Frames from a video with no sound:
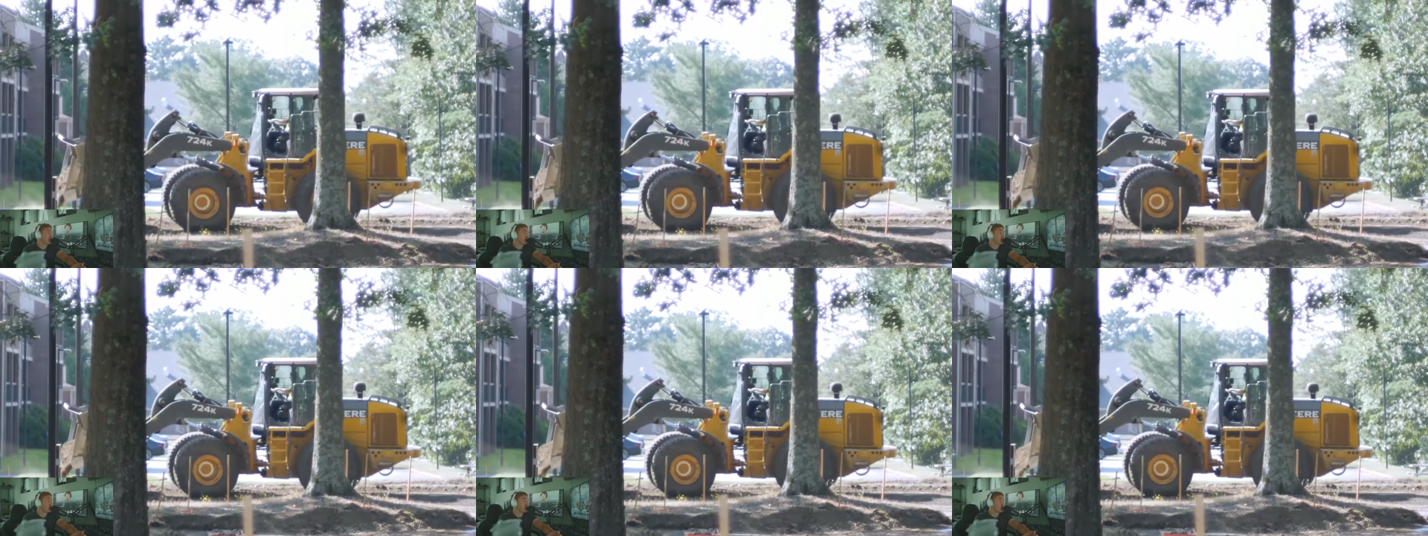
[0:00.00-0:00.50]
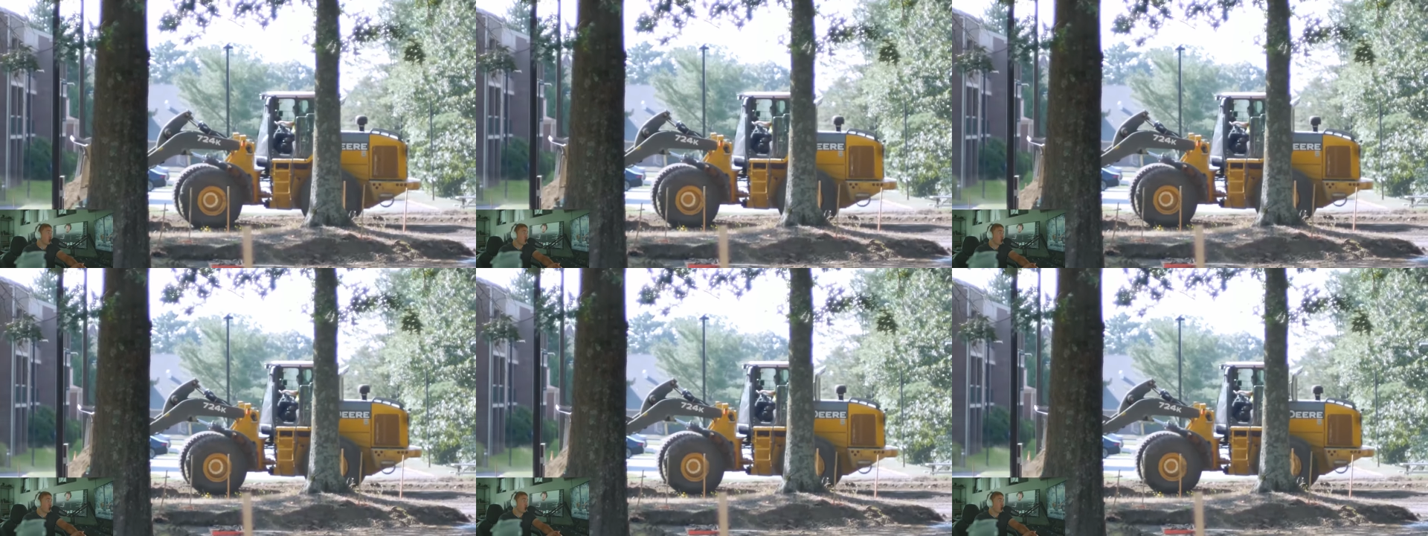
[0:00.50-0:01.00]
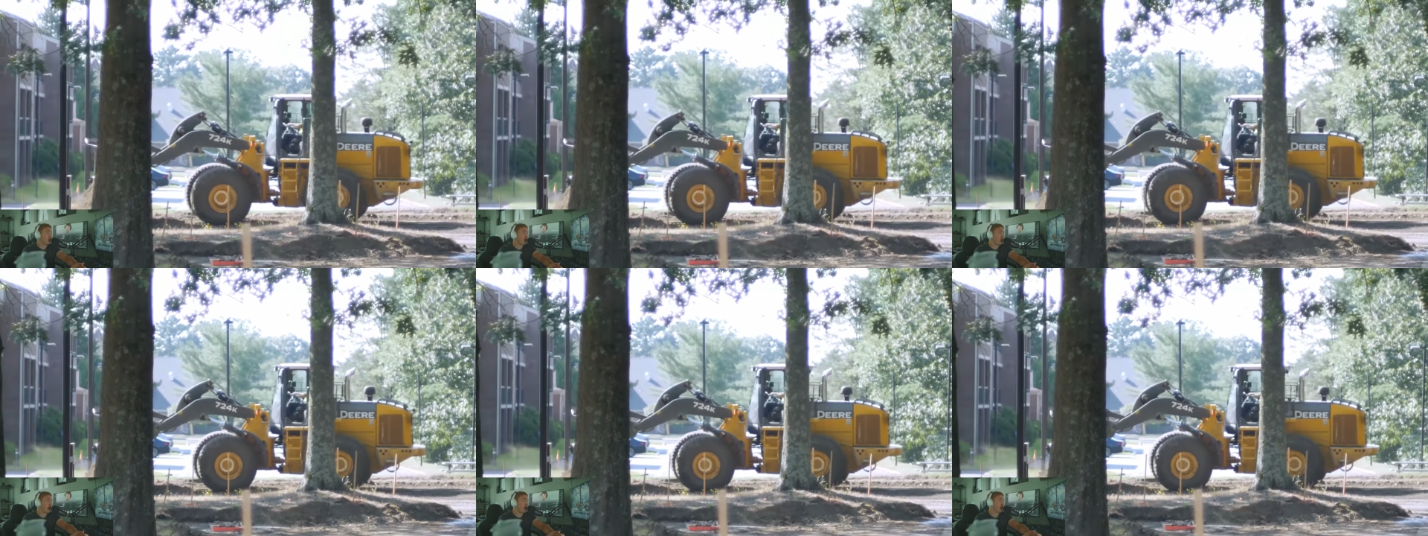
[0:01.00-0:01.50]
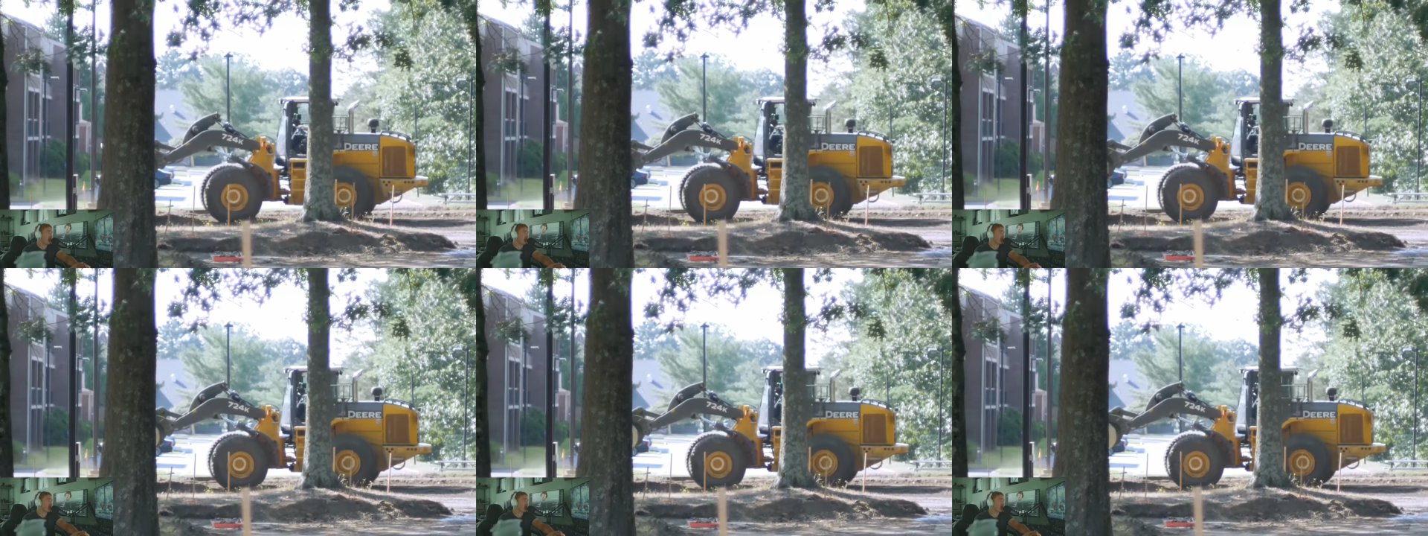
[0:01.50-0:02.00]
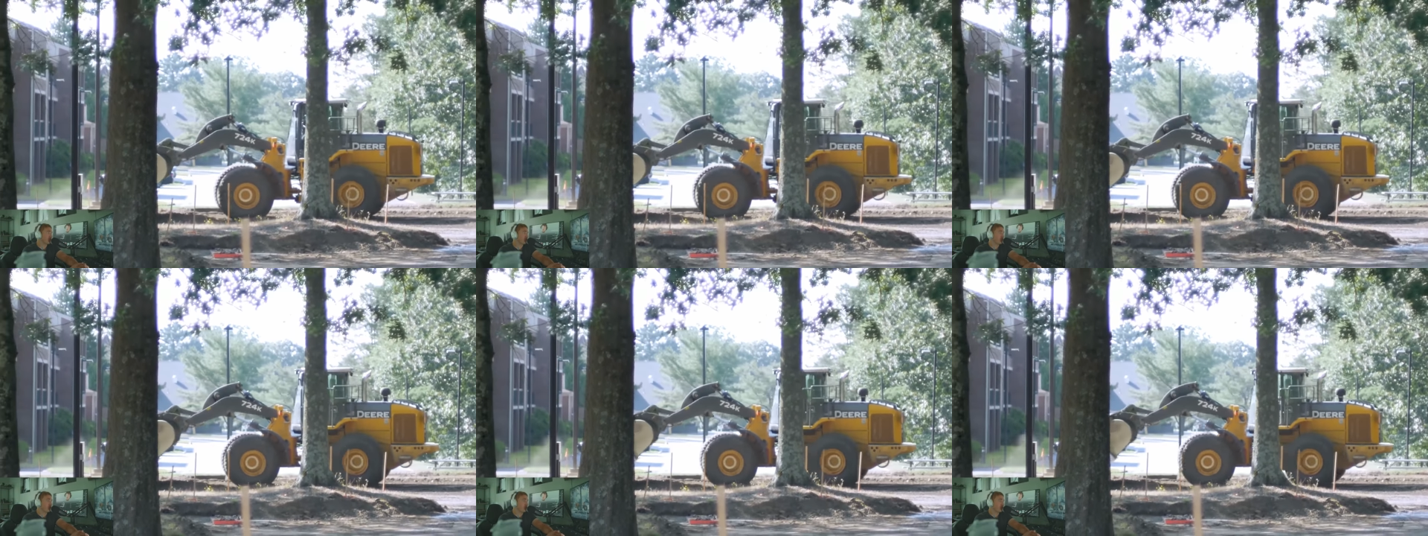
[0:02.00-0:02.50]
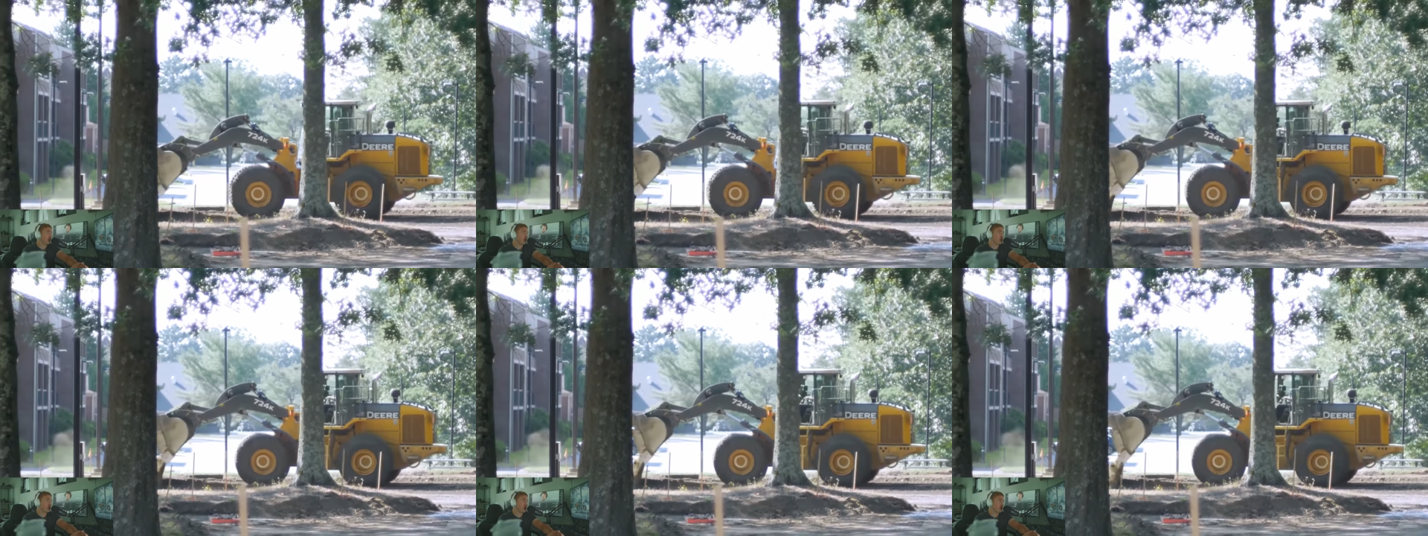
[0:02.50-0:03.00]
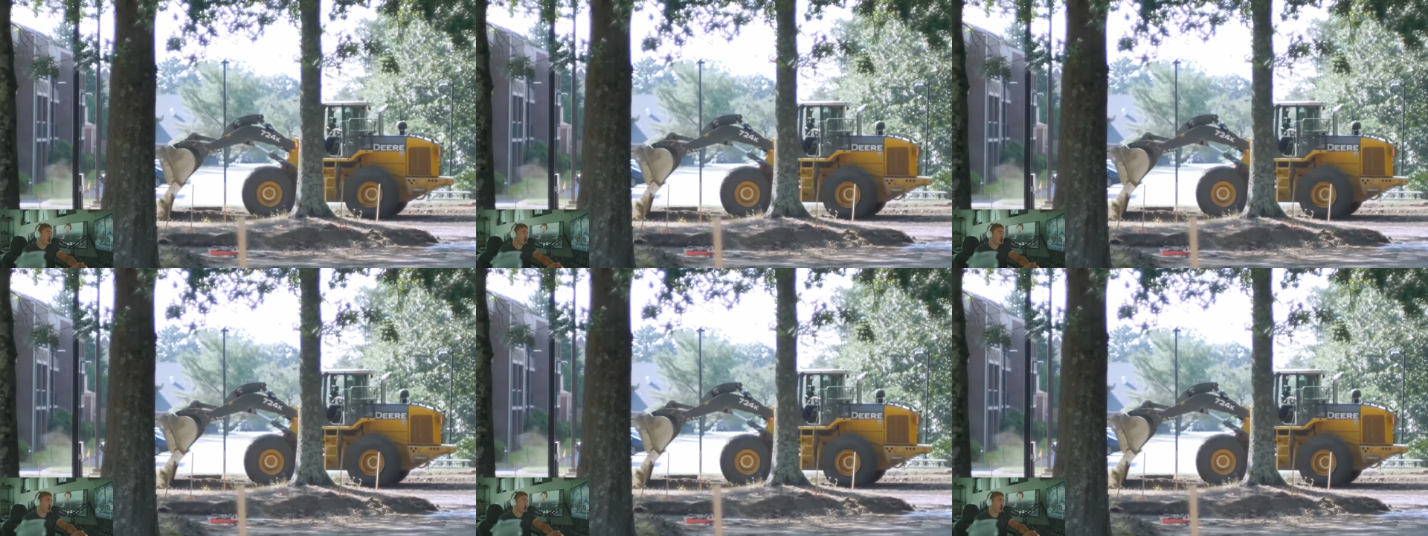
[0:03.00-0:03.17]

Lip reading: Nobody's mouth can be seen.